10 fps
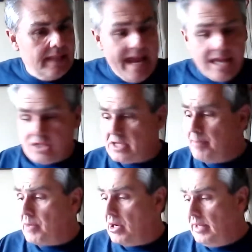last
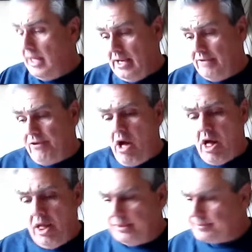summer in
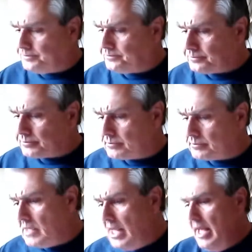fall.
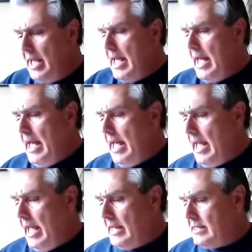
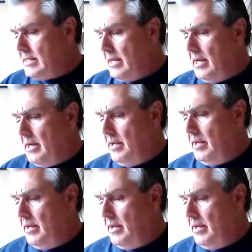And I